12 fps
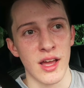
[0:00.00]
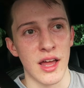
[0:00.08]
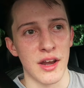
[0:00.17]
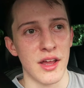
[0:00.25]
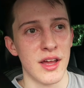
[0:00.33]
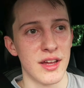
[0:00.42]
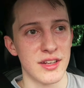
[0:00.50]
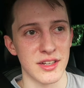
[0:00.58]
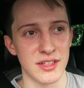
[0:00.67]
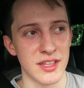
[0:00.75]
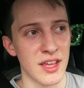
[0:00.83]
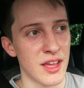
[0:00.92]
and
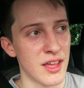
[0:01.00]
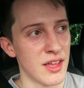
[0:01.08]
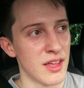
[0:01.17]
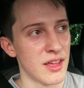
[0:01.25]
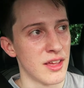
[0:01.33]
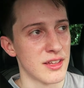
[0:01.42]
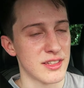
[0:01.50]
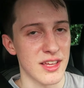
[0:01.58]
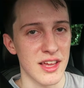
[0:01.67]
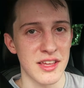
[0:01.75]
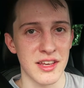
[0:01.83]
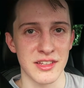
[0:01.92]
just it's
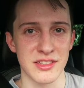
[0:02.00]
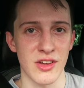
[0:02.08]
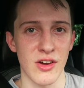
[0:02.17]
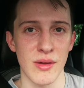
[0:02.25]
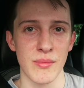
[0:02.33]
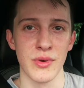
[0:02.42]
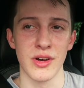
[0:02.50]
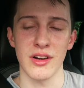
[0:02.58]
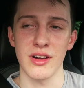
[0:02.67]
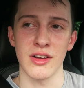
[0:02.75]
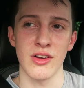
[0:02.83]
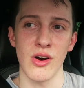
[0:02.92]
taking this time, but
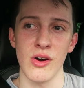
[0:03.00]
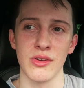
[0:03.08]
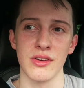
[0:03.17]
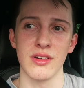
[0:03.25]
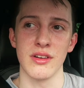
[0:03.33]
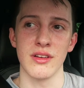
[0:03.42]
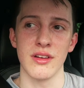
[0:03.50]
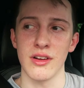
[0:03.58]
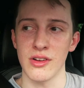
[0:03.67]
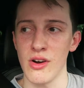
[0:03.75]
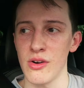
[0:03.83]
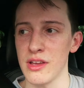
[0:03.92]
I can't
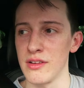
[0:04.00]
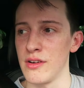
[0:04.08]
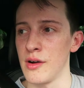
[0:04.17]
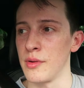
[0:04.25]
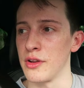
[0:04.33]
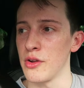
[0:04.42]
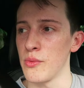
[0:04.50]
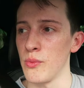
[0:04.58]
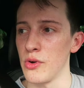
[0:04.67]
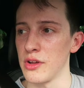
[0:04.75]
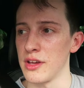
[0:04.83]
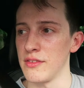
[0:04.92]
give up, and I don't
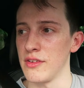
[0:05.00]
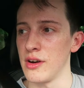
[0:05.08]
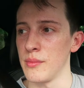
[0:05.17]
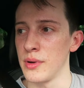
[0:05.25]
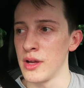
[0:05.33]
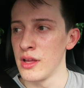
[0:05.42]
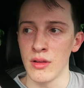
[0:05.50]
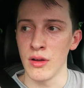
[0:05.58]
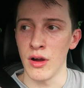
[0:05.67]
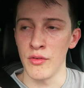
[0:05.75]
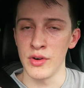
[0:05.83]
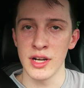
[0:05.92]
want to give up.
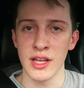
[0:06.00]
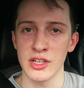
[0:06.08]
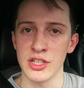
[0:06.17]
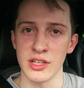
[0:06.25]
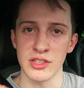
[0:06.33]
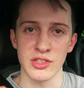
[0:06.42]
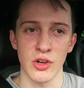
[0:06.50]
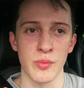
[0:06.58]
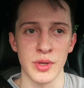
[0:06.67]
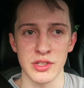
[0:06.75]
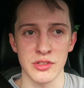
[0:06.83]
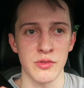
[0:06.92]
I really actually get so
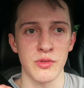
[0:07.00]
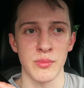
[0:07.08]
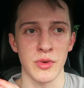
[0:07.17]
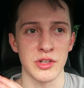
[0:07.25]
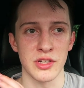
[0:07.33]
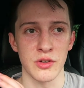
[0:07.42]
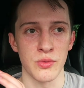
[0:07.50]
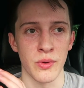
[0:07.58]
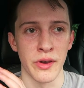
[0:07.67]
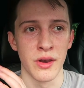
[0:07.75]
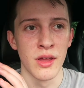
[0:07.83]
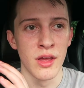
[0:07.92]
pissed off with myself
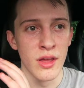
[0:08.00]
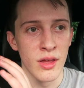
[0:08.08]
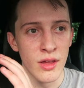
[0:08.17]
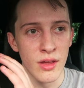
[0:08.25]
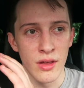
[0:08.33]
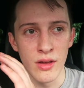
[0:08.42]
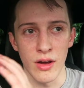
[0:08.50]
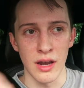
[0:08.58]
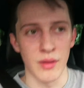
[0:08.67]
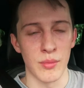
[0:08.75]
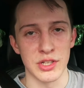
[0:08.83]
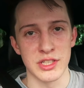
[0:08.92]
when I
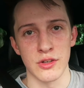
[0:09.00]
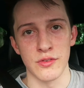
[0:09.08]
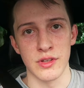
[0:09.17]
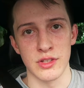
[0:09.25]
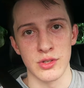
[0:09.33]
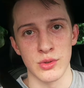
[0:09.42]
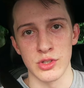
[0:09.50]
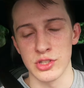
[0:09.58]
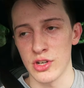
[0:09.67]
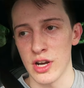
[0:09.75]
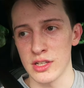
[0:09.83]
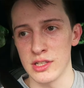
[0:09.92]
let myself get too
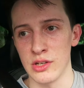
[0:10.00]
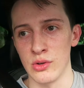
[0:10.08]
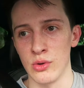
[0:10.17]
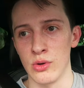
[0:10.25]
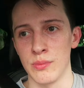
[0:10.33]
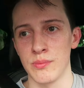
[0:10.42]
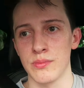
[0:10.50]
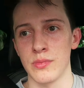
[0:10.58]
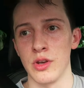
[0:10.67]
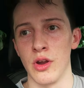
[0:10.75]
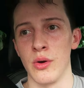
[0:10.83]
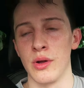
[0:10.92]
distracted, or
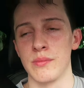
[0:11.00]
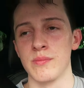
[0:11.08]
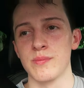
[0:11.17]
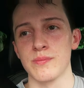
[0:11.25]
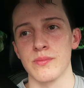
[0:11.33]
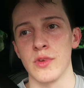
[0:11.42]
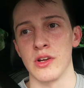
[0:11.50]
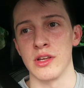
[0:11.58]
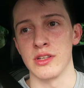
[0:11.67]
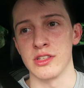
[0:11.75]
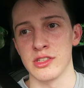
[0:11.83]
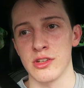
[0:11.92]
you know, I
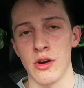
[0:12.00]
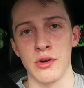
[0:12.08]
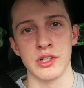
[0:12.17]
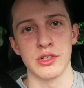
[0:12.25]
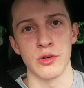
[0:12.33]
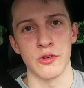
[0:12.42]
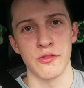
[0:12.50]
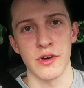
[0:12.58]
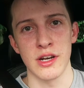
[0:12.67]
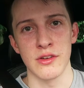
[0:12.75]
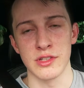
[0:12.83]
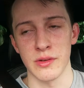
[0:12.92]
get discouraged or
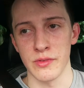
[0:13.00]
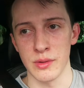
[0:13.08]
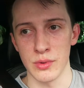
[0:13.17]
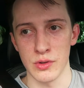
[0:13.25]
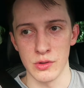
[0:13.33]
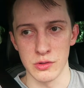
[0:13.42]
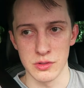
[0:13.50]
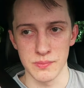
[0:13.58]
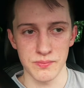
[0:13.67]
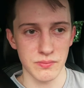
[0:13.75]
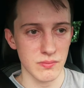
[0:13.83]
afraid of something because